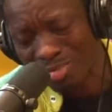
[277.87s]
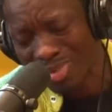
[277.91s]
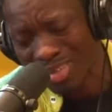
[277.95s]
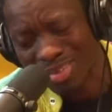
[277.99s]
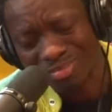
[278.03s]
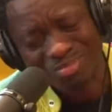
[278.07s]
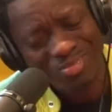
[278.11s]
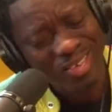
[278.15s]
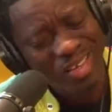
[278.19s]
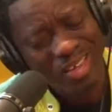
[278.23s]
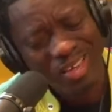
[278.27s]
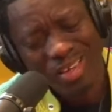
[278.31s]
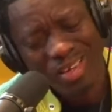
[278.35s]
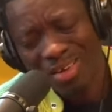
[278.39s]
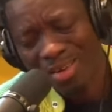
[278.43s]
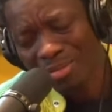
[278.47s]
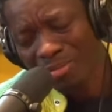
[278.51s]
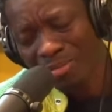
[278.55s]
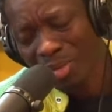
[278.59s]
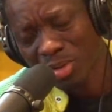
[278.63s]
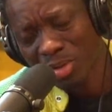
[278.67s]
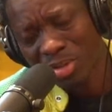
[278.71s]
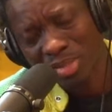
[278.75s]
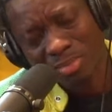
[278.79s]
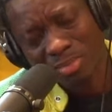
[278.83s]
But
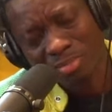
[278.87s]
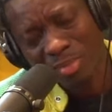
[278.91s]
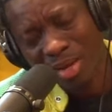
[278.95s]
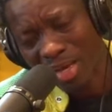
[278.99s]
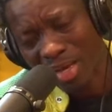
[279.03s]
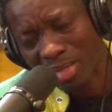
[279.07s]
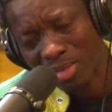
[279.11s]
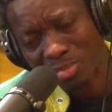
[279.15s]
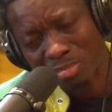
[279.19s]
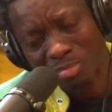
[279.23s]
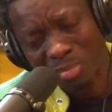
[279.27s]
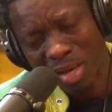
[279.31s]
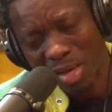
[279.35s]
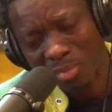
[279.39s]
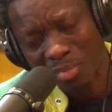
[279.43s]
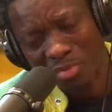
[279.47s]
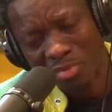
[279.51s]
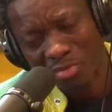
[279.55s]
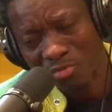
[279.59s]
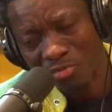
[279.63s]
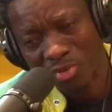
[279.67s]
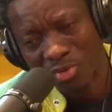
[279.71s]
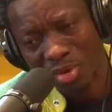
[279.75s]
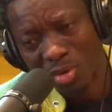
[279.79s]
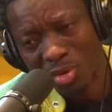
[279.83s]
yeah, you smack, smack me
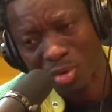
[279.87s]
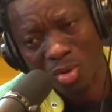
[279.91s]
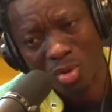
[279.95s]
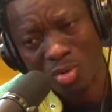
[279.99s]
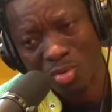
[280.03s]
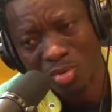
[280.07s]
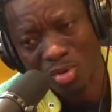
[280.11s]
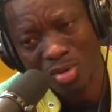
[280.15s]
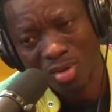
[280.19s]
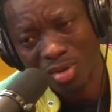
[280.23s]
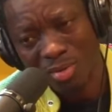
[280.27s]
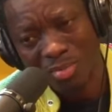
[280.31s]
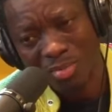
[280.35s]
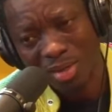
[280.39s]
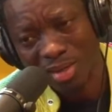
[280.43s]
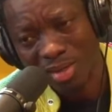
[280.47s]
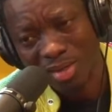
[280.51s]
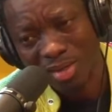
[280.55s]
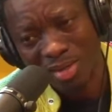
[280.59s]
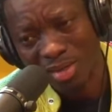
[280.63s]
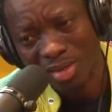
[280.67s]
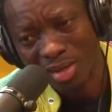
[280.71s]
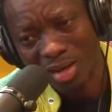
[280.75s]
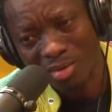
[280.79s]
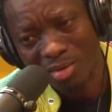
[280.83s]
in front of the whole world, man.
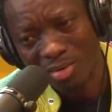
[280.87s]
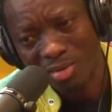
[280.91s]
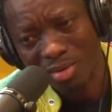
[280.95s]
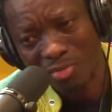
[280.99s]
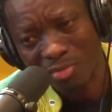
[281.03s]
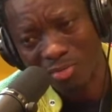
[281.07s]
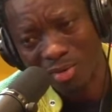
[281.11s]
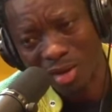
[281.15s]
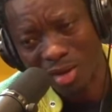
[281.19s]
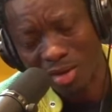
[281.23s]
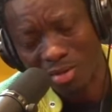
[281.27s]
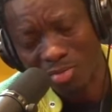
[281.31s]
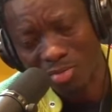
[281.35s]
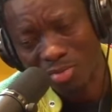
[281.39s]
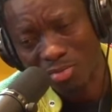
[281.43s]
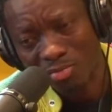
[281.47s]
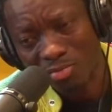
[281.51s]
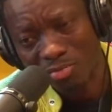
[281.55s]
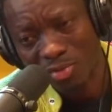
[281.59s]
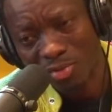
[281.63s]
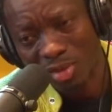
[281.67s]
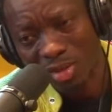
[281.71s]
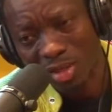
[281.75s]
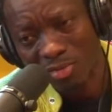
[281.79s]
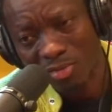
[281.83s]
Yeah, I don't yeah. know if I could
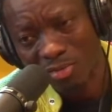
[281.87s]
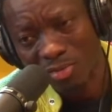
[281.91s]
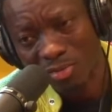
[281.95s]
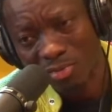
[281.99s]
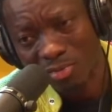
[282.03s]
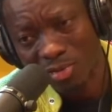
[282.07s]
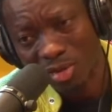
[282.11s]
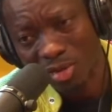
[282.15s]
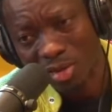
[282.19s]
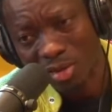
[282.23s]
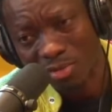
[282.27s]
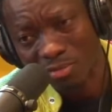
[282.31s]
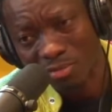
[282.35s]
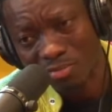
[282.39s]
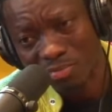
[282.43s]
forgive you for that.